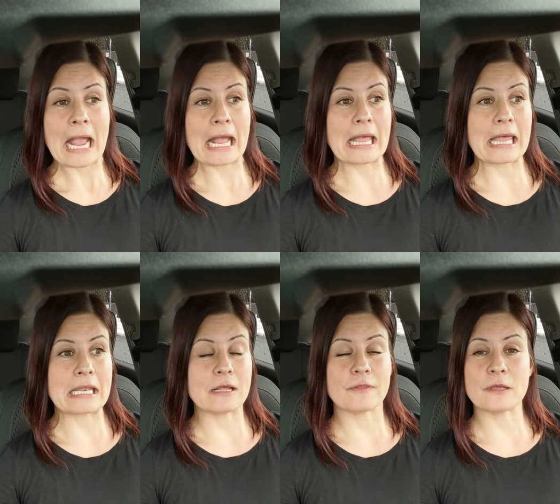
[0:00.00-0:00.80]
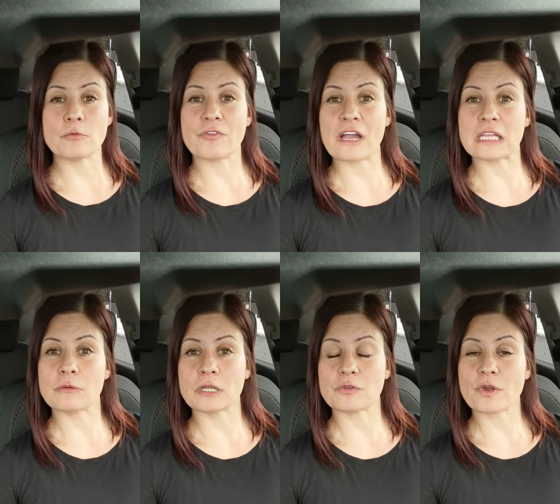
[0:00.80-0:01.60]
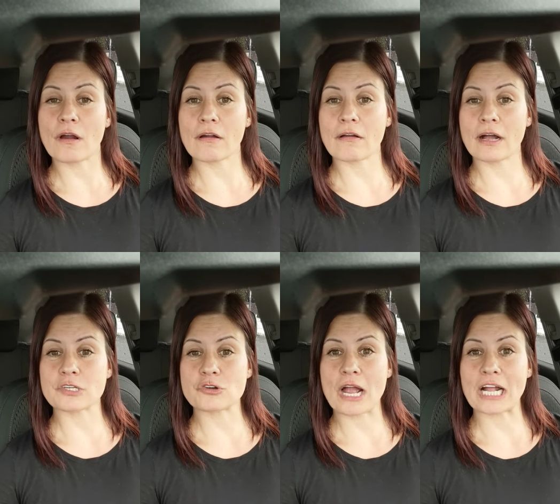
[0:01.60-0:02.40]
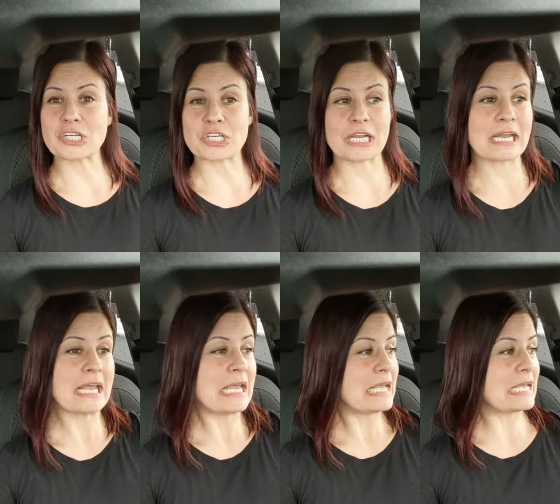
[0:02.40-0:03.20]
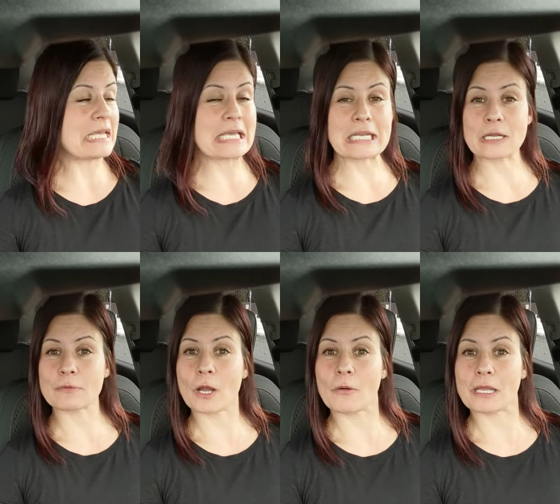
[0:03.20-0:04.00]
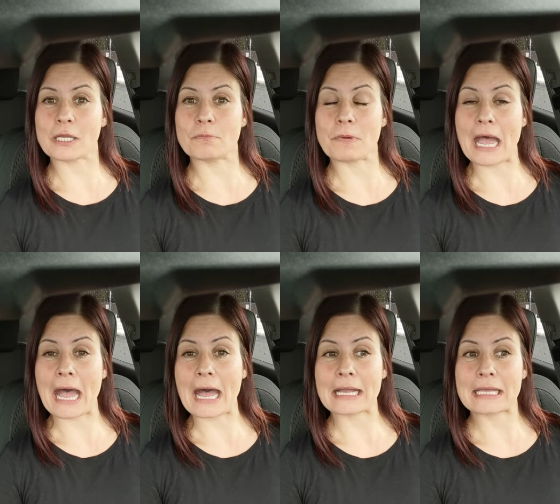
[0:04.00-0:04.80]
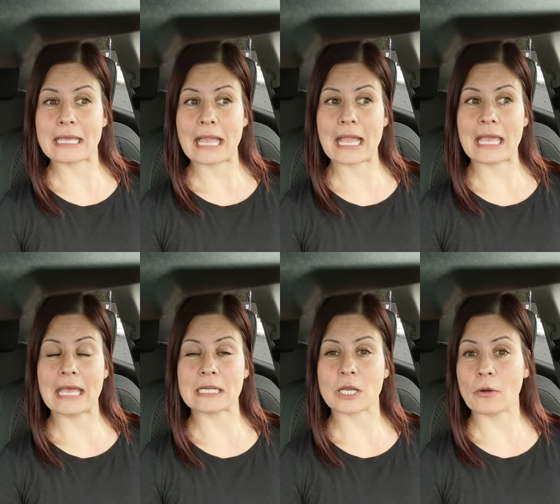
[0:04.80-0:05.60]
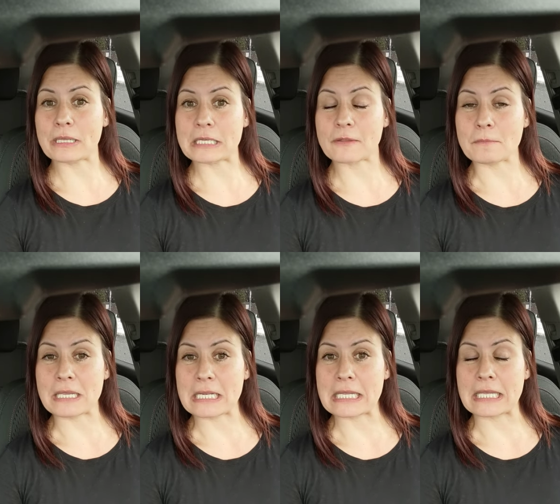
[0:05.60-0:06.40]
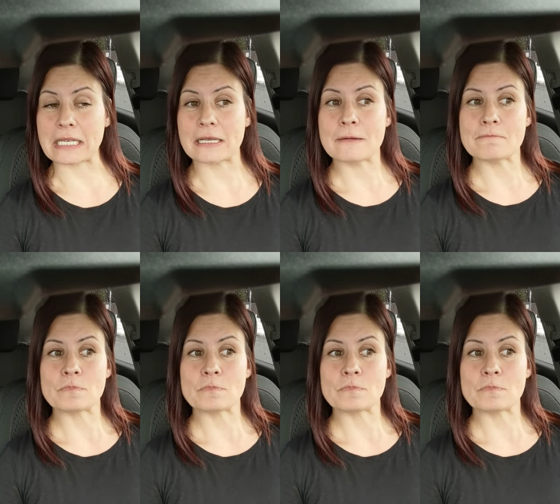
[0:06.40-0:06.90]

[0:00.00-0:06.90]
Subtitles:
and then finally when his car caught traction, he ended up going back and going into the median.